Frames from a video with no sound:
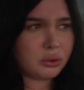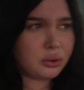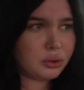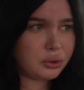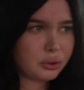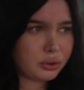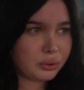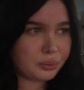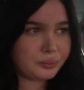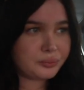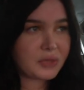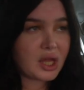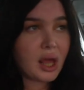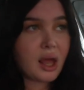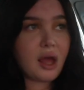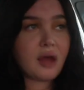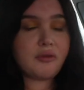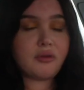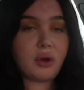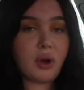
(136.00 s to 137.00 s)
ooh,
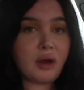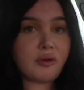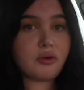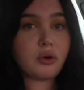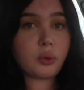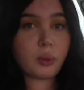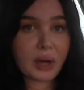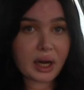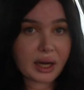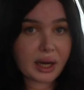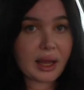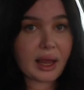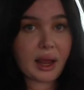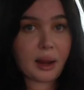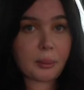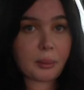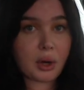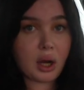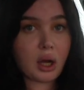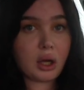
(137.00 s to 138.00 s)
if you don't have a Ring
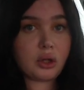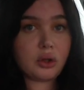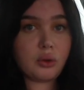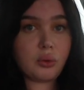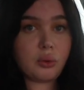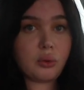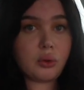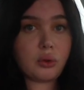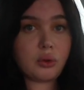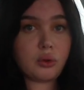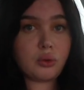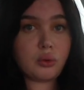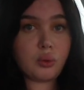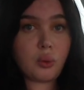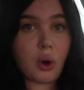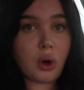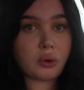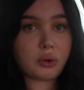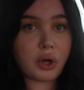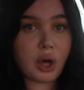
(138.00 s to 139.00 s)
camera, you
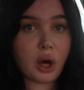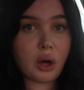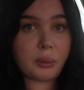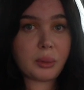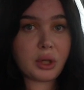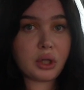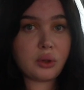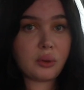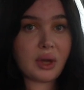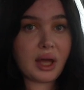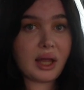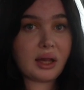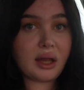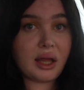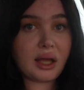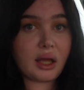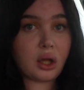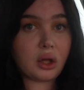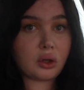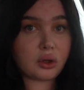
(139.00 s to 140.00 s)
won't know, but you get
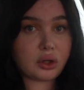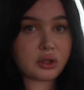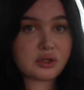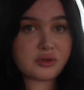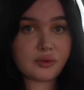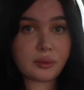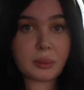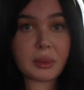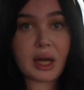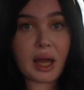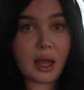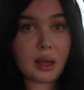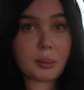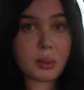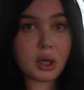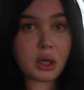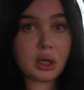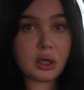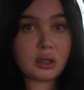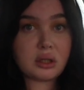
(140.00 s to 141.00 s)
like alerts from
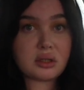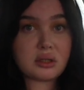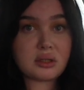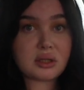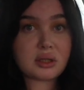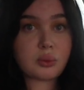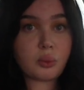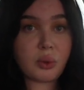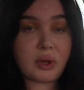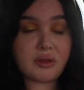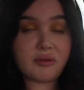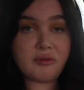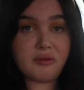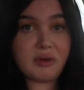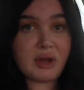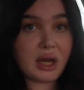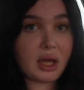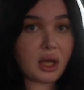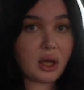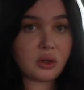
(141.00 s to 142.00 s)
neighbors with
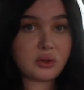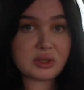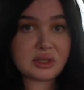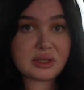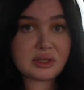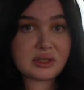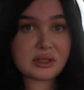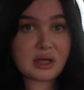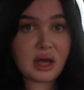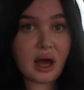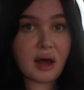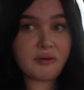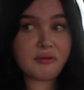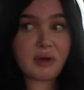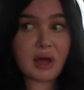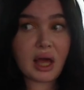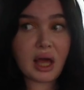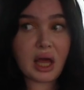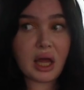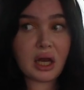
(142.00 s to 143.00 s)
videos and stuff.
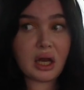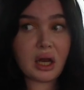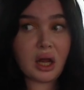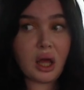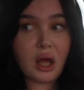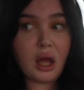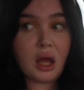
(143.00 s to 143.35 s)
And